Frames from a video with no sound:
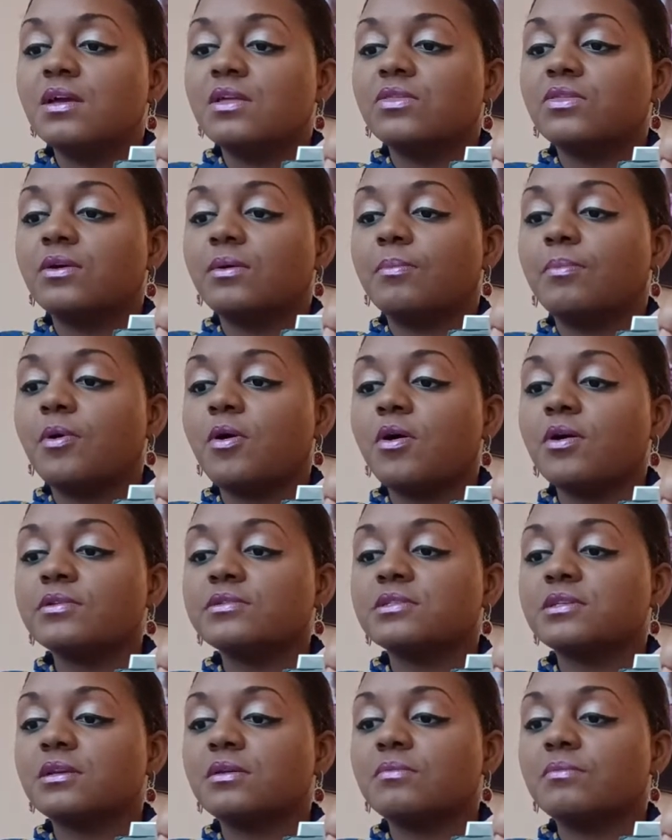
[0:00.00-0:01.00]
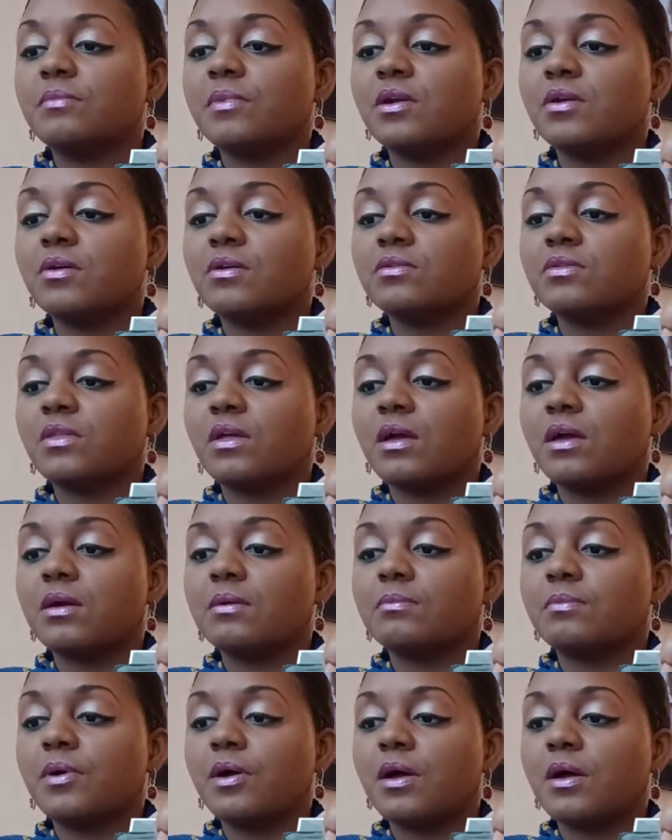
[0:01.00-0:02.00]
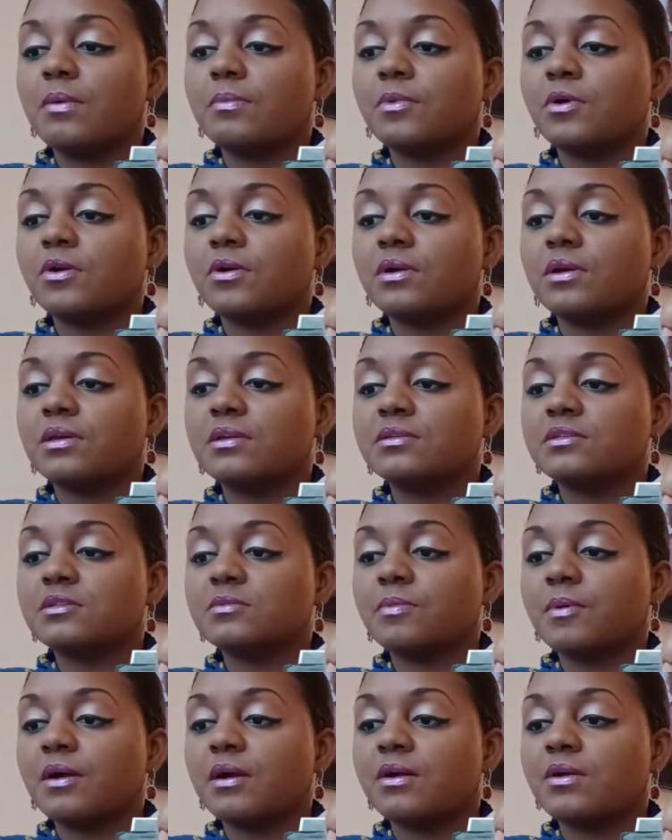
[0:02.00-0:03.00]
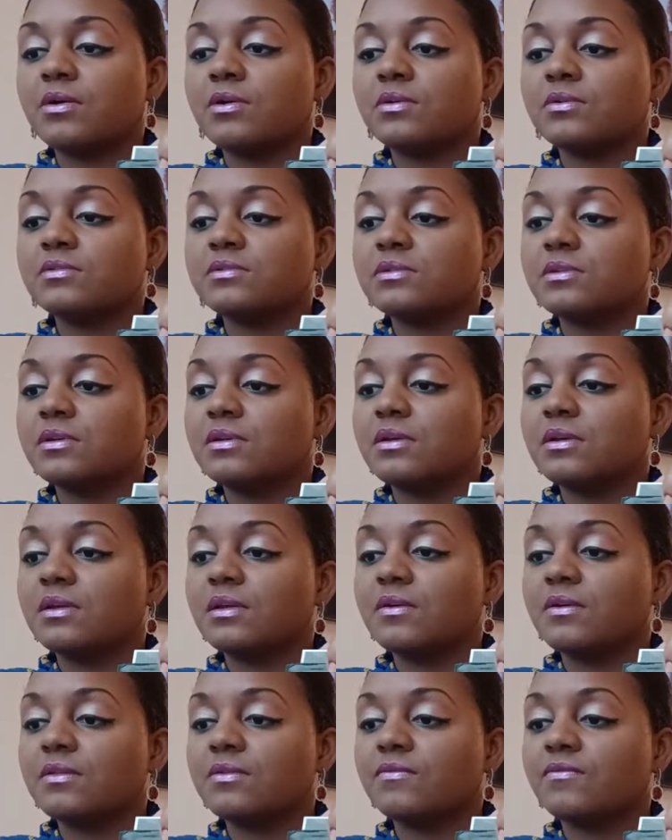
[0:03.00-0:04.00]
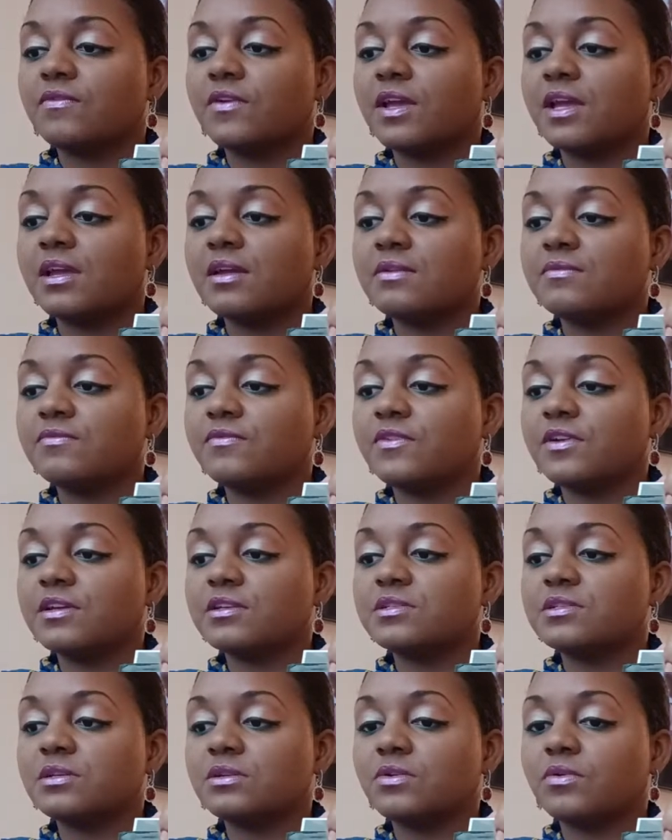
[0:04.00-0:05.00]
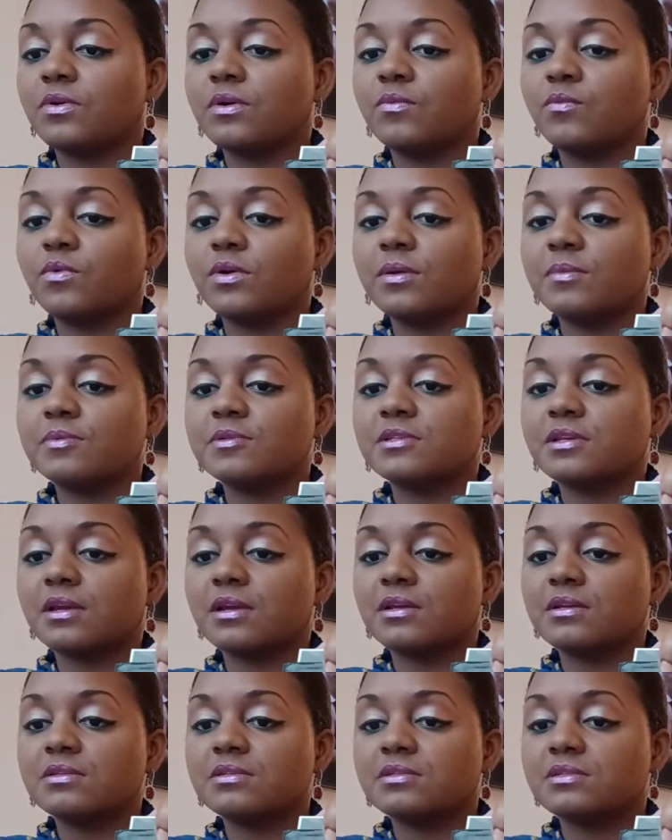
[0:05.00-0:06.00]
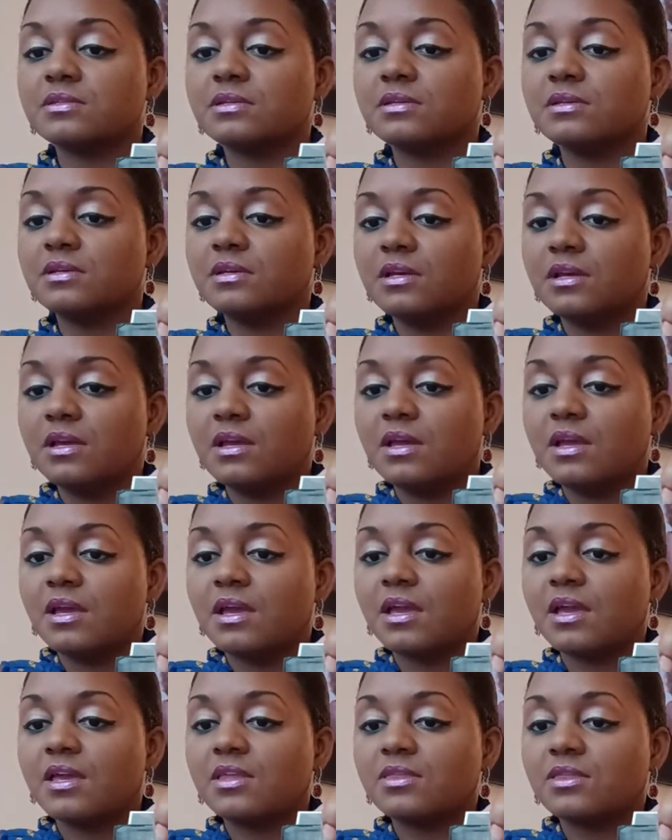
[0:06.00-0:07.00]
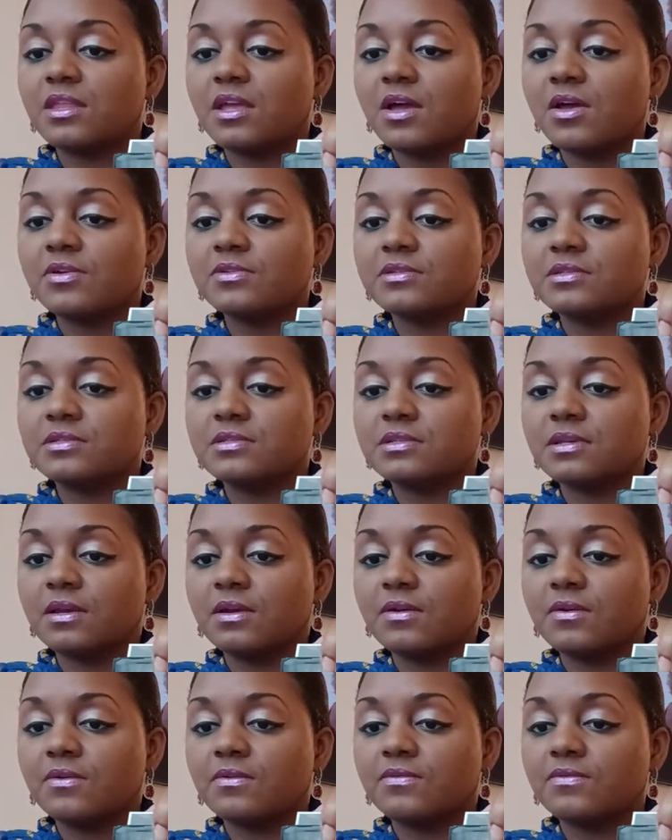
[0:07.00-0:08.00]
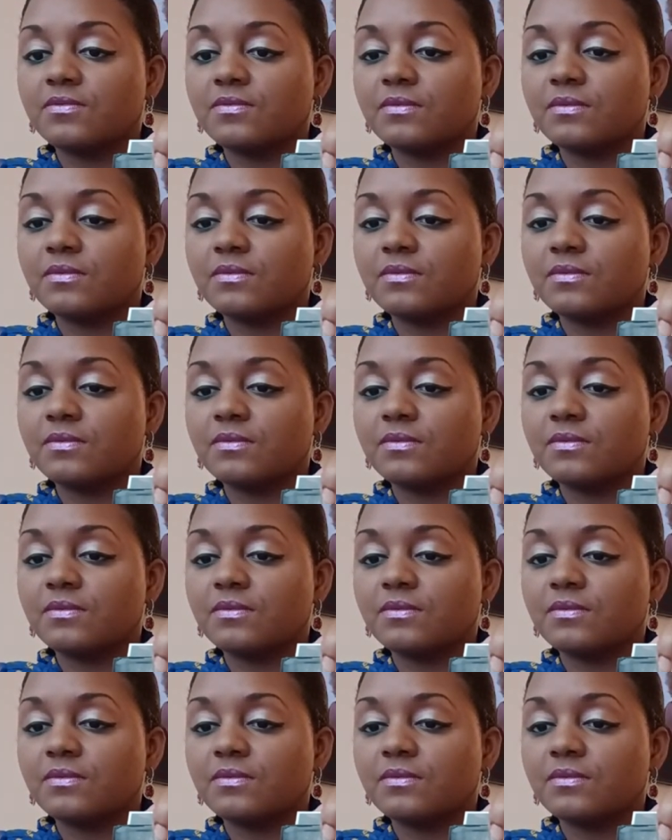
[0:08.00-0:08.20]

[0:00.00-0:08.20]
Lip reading: The Boston Marathon bomber inspires fan fiction on websites and thousands of